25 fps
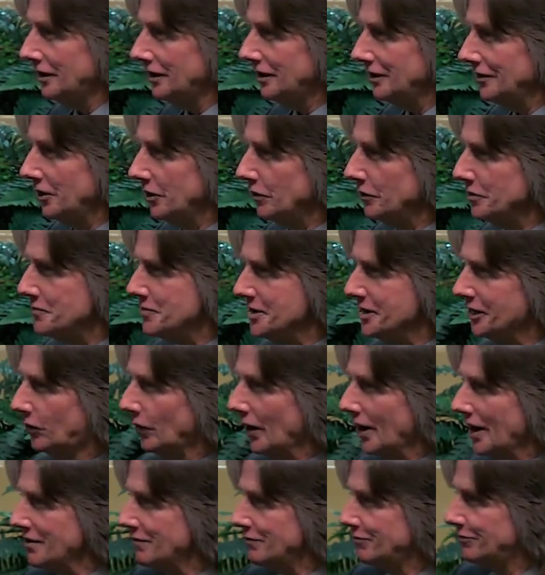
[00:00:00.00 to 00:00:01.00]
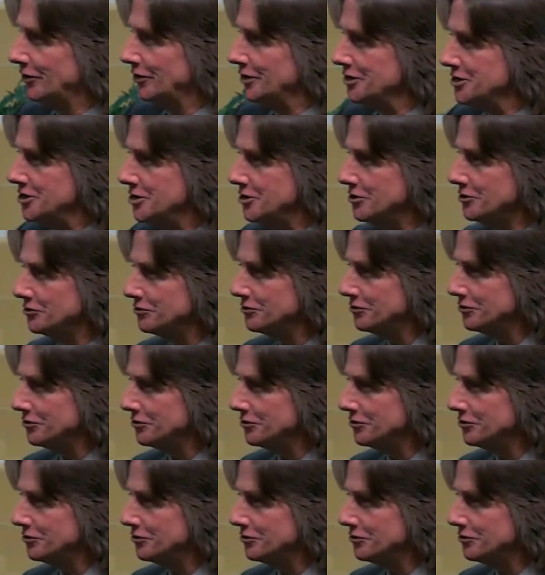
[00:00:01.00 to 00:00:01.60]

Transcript: that would be great for youth.